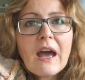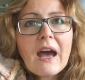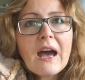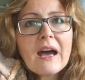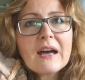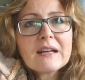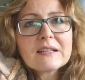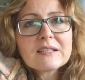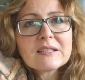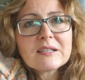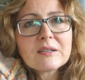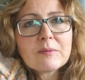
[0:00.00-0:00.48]

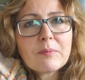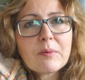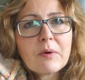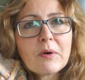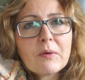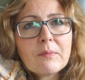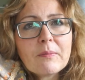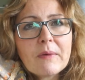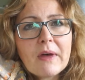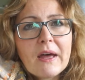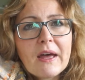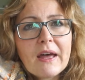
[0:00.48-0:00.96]
as the
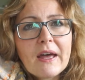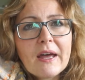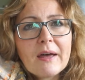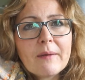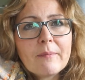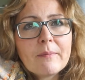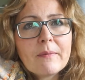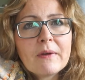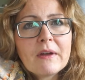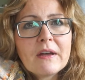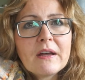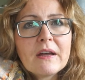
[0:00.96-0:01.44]
bottom
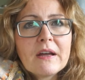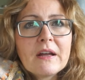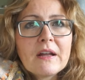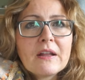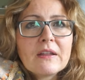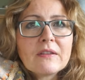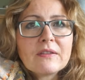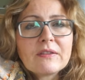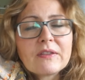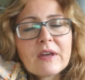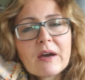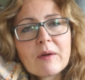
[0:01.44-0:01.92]
hem,
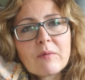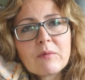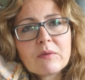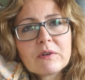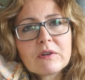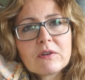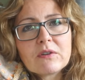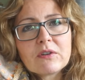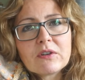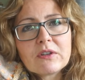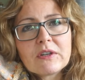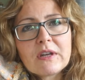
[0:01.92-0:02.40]
that
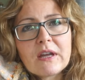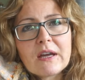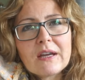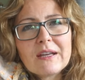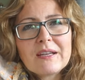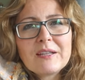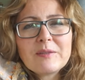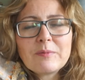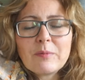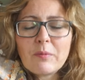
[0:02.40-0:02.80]
would look nice.